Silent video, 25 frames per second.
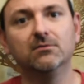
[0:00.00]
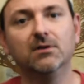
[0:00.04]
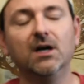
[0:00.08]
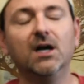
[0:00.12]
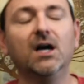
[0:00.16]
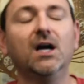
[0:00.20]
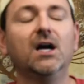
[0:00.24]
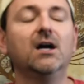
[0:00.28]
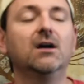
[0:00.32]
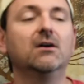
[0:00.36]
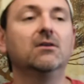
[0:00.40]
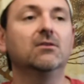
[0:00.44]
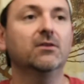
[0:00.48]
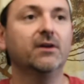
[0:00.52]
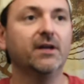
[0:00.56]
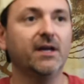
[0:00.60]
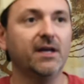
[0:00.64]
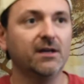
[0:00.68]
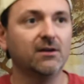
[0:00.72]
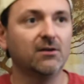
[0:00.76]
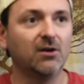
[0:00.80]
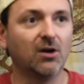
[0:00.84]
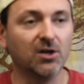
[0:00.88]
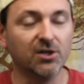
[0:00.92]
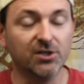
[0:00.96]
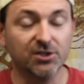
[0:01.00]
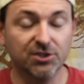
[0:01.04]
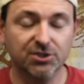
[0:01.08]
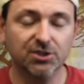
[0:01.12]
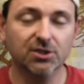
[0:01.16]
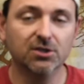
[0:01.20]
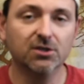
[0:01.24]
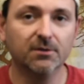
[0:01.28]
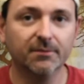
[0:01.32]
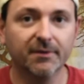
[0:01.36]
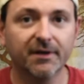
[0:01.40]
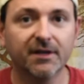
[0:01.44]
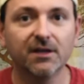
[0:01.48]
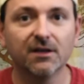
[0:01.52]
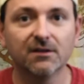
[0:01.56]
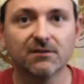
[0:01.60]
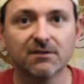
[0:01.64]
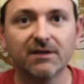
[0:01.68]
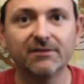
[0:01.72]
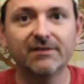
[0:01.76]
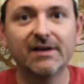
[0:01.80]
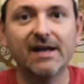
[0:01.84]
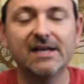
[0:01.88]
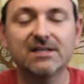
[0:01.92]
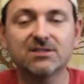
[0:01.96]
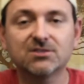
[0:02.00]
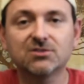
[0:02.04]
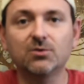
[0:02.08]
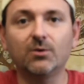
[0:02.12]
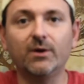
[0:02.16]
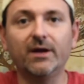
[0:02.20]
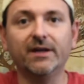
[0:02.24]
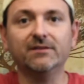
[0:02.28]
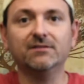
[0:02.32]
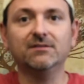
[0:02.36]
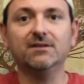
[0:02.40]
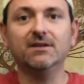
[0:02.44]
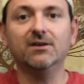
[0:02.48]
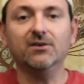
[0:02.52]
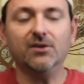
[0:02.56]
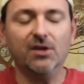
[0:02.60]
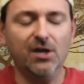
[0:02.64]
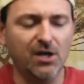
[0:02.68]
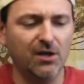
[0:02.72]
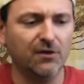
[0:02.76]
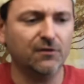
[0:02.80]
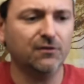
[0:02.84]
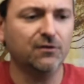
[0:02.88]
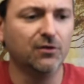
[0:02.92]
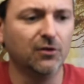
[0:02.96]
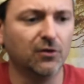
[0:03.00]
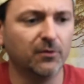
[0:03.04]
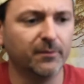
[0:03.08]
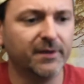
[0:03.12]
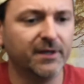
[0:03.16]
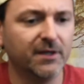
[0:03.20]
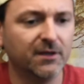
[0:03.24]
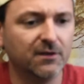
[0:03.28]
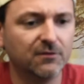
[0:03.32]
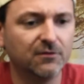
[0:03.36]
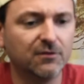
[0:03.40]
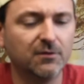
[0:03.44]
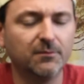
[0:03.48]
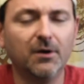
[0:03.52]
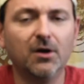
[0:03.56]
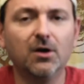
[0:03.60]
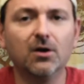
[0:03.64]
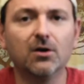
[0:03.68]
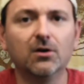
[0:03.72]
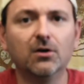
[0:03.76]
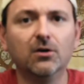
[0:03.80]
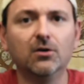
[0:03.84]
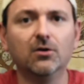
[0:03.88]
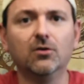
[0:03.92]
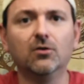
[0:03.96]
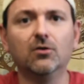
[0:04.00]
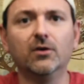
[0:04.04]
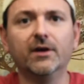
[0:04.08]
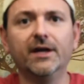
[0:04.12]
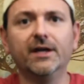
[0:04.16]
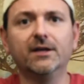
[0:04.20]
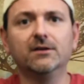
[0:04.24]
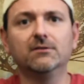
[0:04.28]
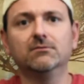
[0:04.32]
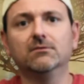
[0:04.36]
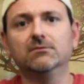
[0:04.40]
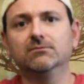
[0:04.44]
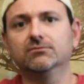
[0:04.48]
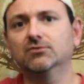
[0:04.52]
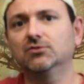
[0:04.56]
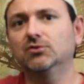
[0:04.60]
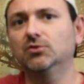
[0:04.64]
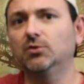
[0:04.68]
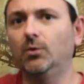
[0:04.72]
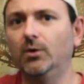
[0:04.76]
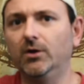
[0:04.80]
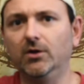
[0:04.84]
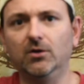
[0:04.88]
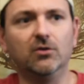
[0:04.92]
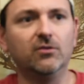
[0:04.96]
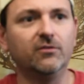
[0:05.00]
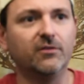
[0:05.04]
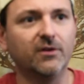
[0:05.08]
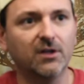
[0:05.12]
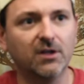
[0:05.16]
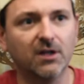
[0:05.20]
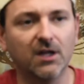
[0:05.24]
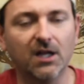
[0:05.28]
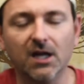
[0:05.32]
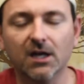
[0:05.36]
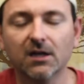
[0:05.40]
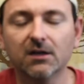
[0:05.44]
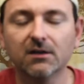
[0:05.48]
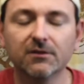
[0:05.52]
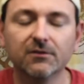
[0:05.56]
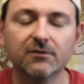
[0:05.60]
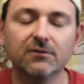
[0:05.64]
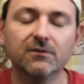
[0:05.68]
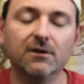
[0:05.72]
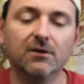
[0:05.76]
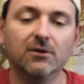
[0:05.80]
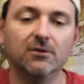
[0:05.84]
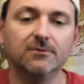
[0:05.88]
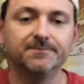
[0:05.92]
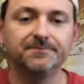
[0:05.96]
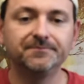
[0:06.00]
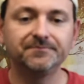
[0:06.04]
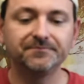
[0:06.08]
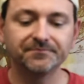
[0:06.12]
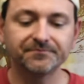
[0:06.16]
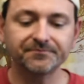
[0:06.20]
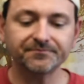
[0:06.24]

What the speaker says: Oh, okay. Are you sure? Because I've asked twice now. Yes, he'll be in tomorrow at 12 o'clock. So